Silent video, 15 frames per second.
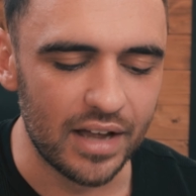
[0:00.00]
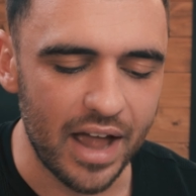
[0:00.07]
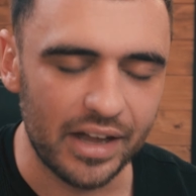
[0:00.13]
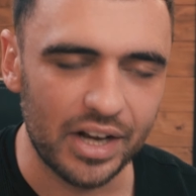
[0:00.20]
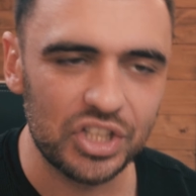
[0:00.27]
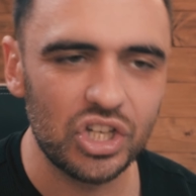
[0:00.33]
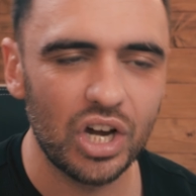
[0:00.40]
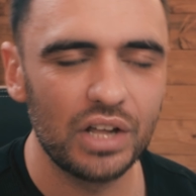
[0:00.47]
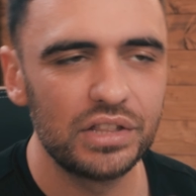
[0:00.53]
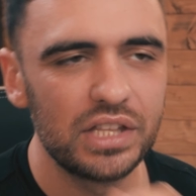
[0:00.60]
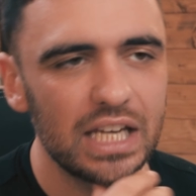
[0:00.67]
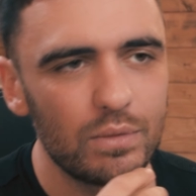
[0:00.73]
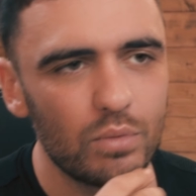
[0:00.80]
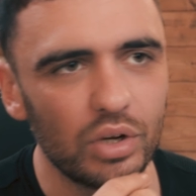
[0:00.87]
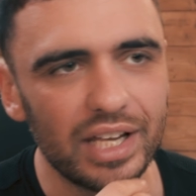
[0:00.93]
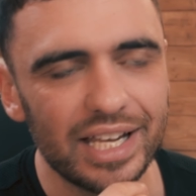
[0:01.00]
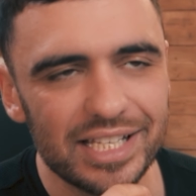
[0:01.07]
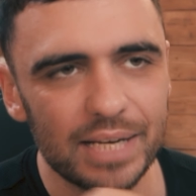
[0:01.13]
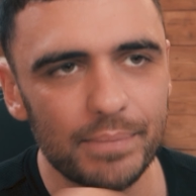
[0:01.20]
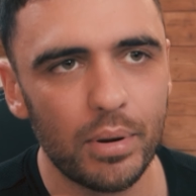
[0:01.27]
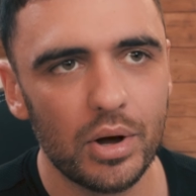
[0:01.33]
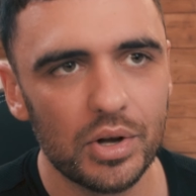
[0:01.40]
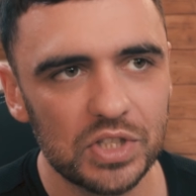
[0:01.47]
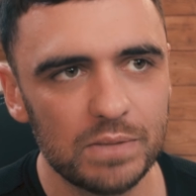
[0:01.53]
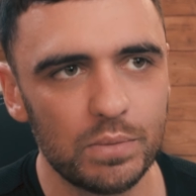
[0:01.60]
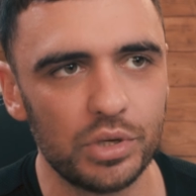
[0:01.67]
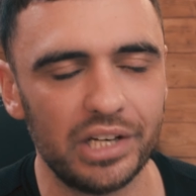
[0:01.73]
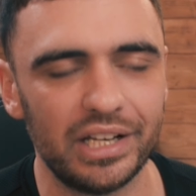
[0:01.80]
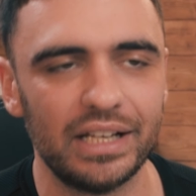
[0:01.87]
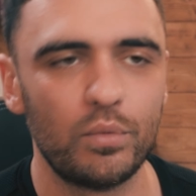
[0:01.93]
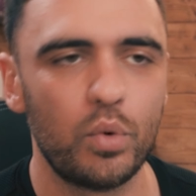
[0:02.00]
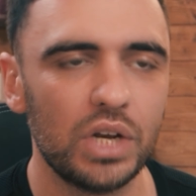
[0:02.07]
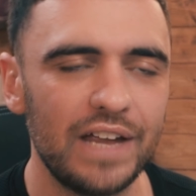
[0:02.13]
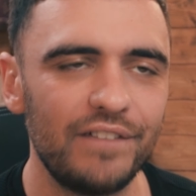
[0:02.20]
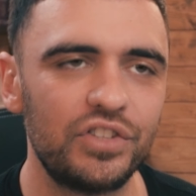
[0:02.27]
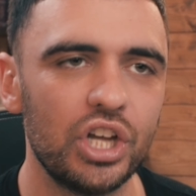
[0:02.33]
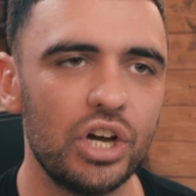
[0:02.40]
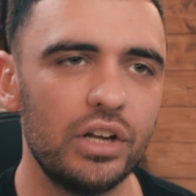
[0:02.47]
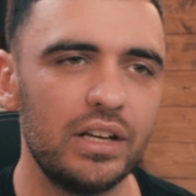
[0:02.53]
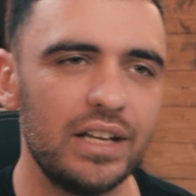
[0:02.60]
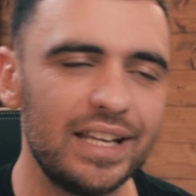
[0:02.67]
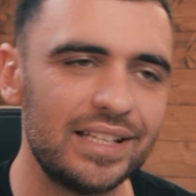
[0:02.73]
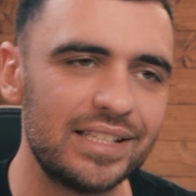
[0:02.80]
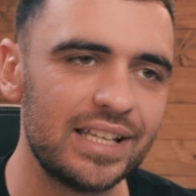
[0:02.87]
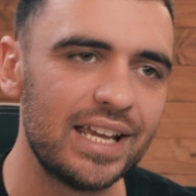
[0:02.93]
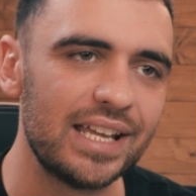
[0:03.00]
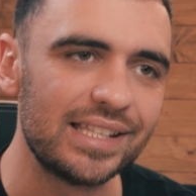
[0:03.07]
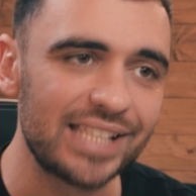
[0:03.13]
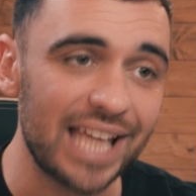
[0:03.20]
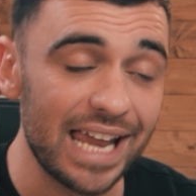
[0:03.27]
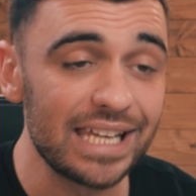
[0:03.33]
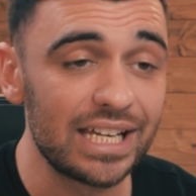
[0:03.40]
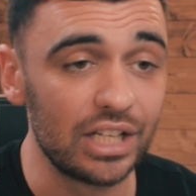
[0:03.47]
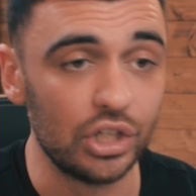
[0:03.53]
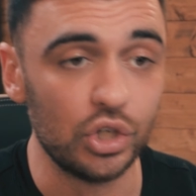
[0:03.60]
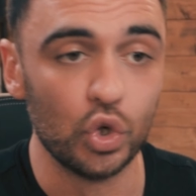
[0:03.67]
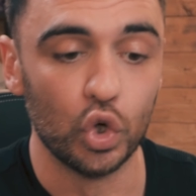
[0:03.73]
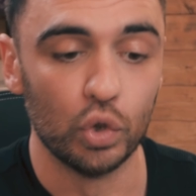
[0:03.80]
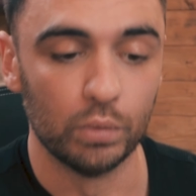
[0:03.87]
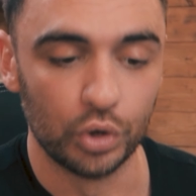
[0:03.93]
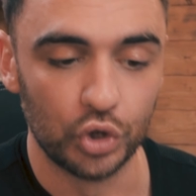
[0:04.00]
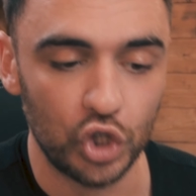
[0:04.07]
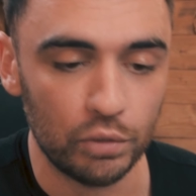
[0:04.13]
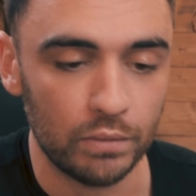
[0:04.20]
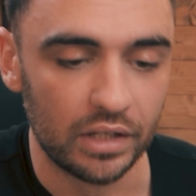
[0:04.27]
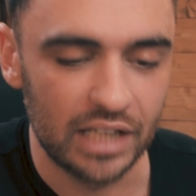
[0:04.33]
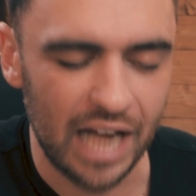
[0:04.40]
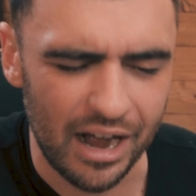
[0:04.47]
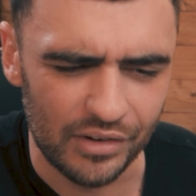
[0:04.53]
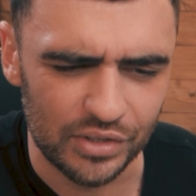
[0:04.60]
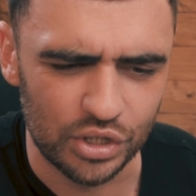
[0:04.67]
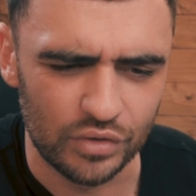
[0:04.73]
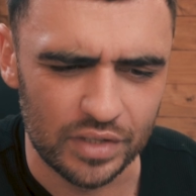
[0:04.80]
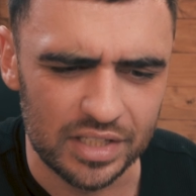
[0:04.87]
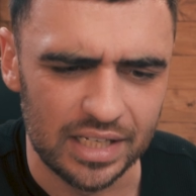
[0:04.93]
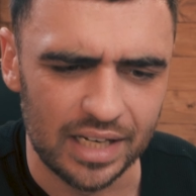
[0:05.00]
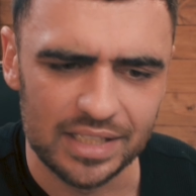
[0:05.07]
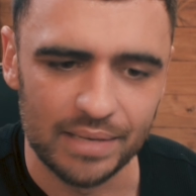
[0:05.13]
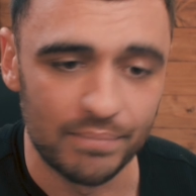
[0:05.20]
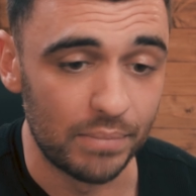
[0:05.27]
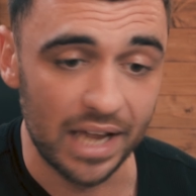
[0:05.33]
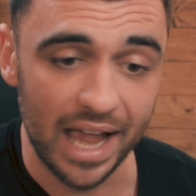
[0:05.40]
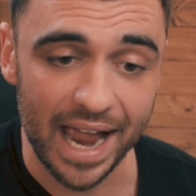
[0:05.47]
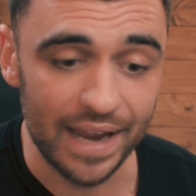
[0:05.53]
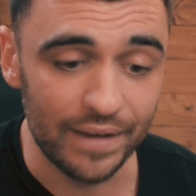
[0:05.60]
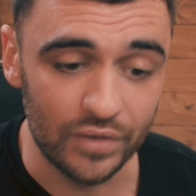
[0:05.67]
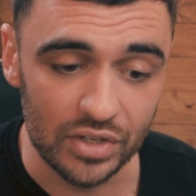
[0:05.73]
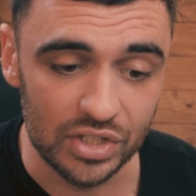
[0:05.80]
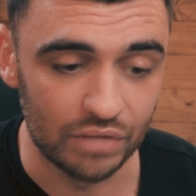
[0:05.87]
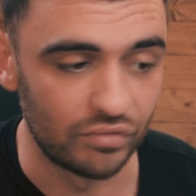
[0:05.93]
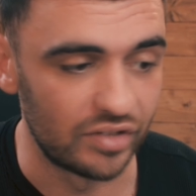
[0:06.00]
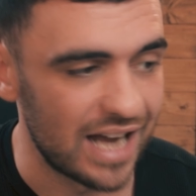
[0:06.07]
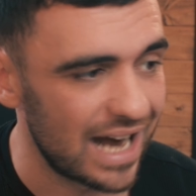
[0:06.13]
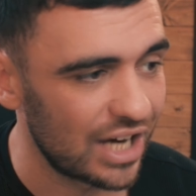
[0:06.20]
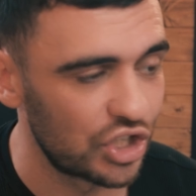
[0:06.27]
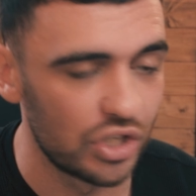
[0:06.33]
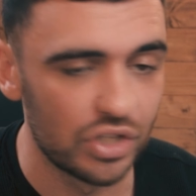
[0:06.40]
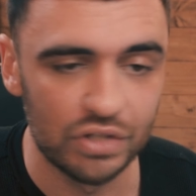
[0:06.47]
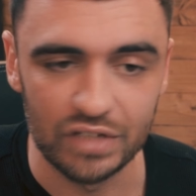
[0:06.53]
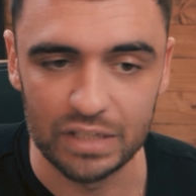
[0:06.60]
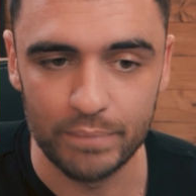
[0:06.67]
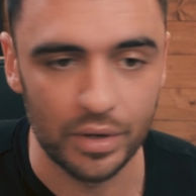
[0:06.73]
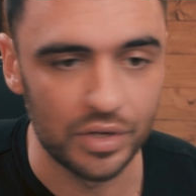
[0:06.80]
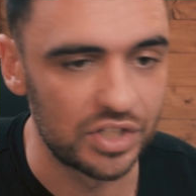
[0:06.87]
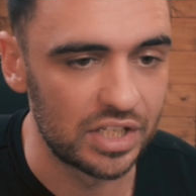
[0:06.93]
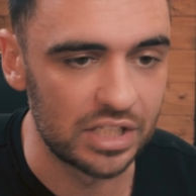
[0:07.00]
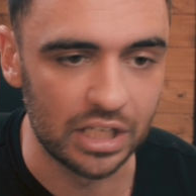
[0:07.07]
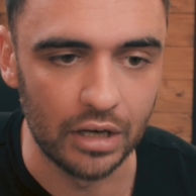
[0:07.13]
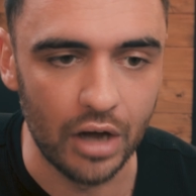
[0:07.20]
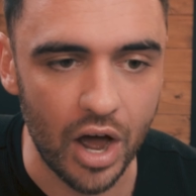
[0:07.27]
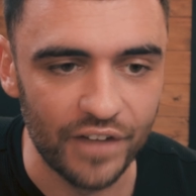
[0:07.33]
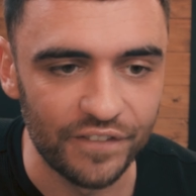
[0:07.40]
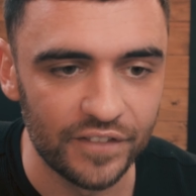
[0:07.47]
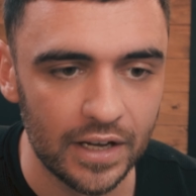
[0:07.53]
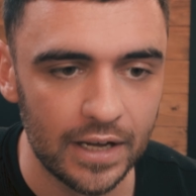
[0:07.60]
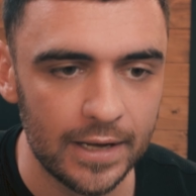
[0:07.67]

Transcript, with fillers: And I started thinking, well, is it possible then that what they've done is taken normal human characteristics and behaviors and reactions, responses to life,